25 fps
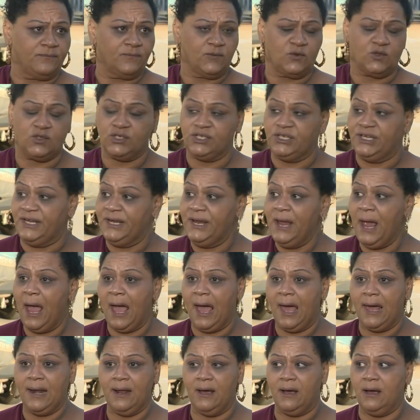She
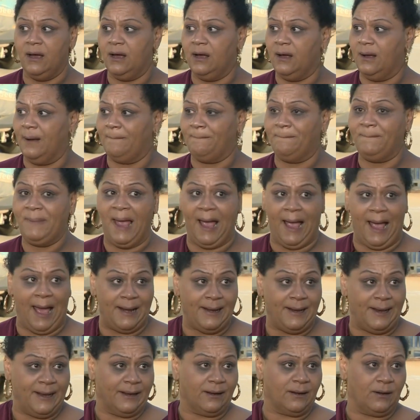had a
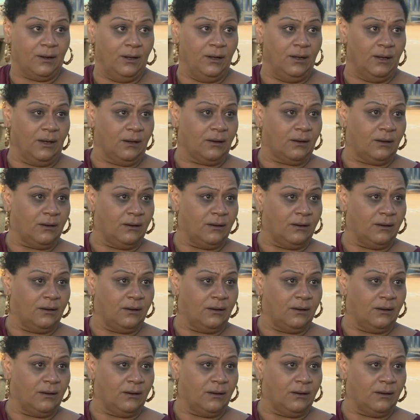panic look.